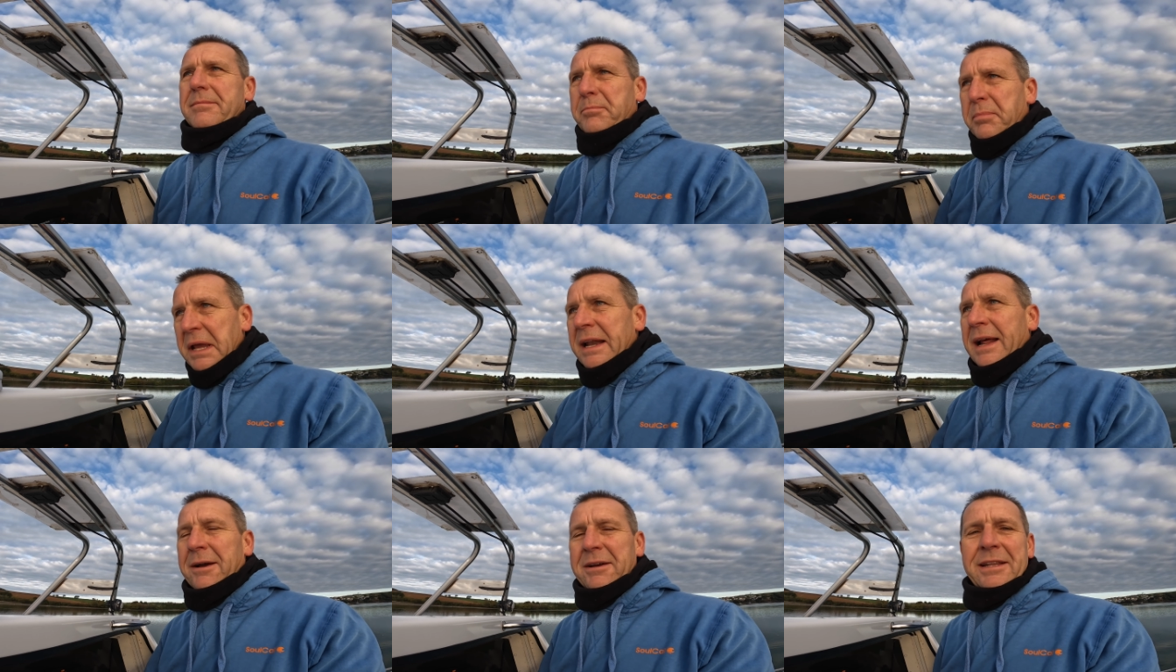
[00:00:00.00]

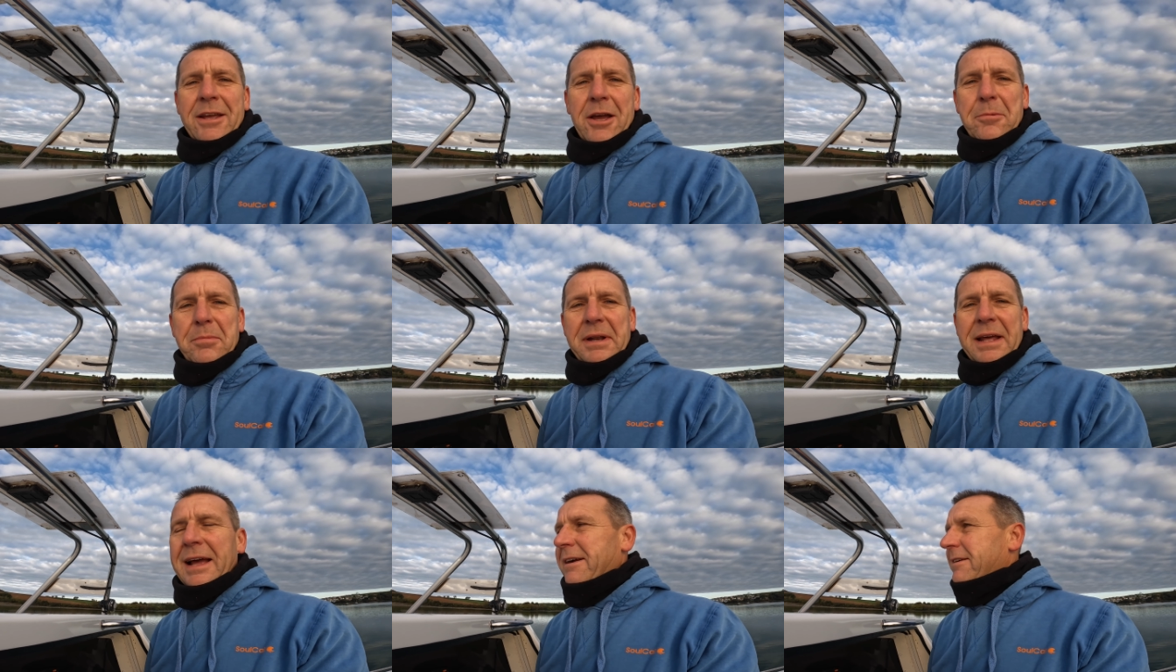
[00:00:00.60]
being out in the
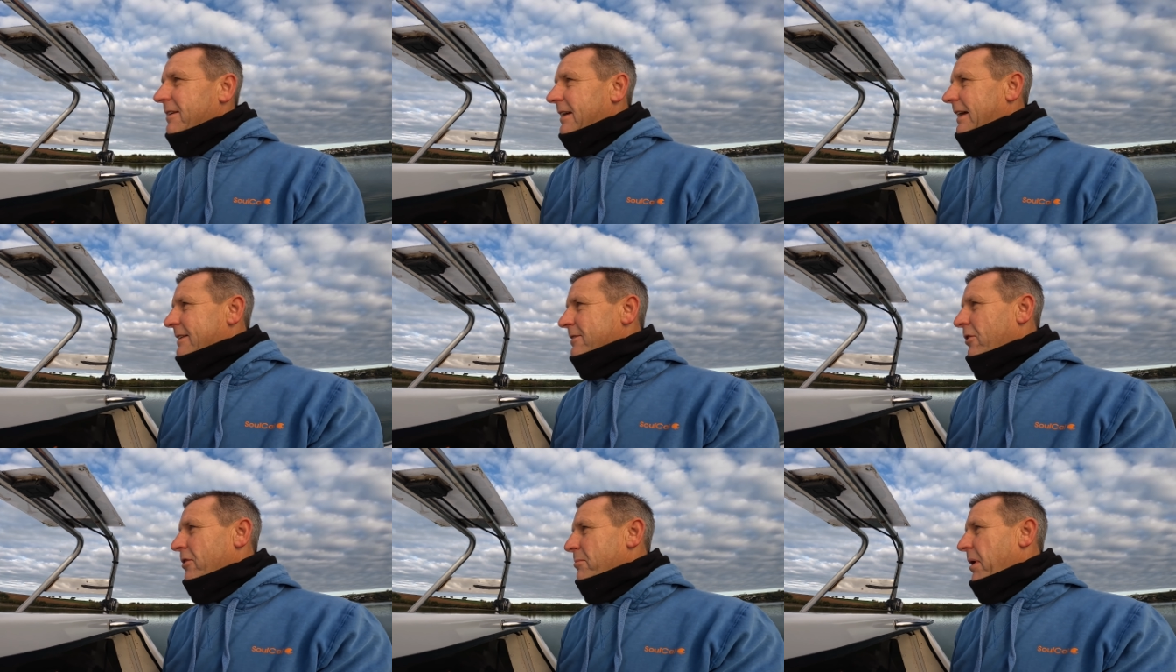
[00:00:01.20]
open air
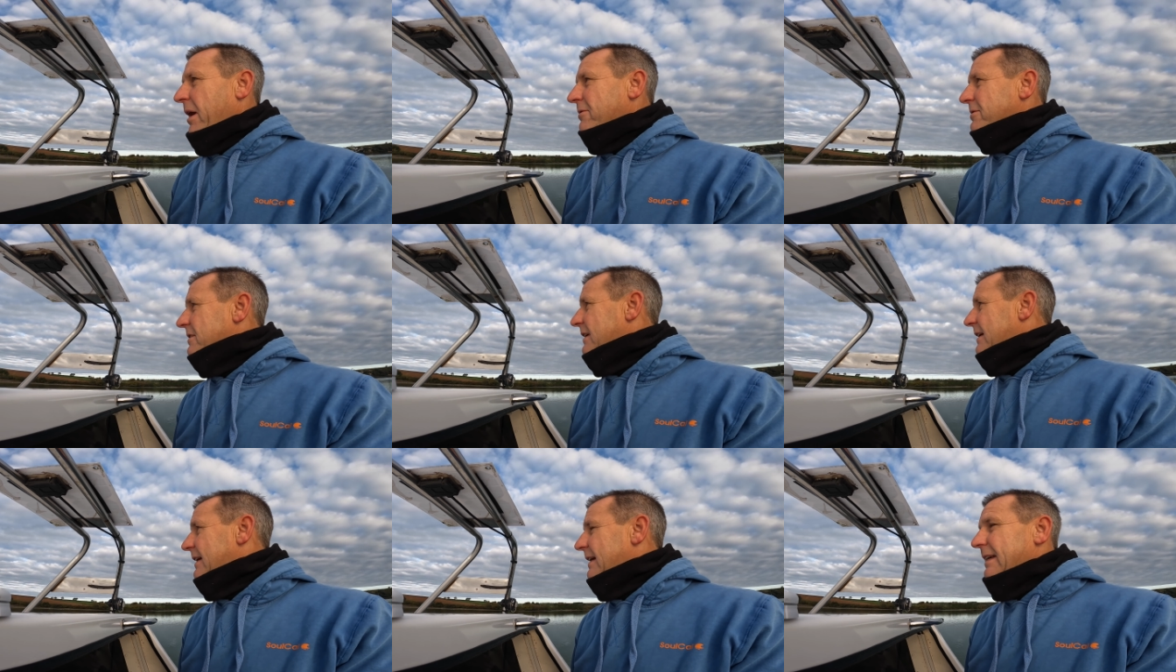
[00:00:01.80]
and on a boat.
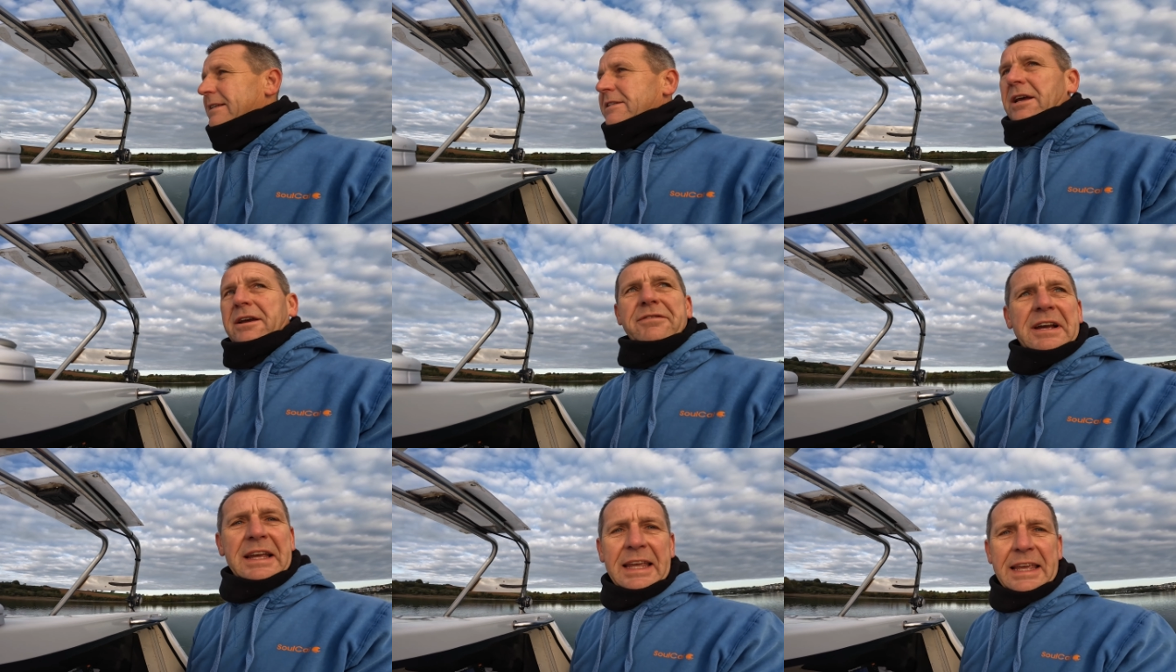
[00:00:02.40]
So
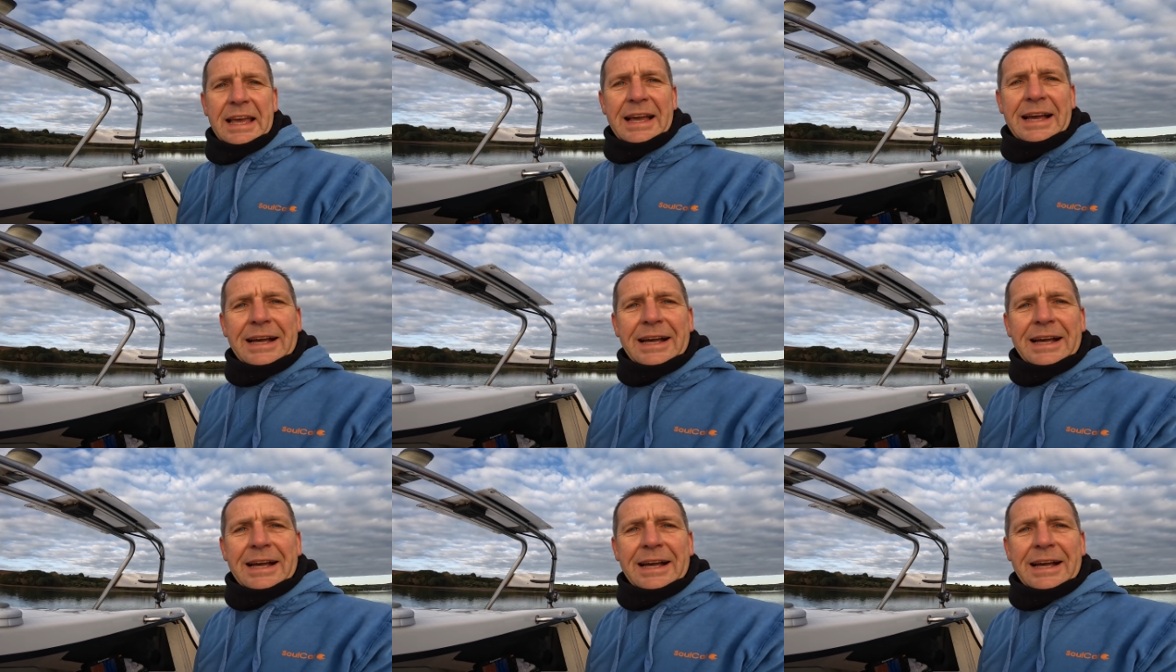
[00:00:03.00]
if I can get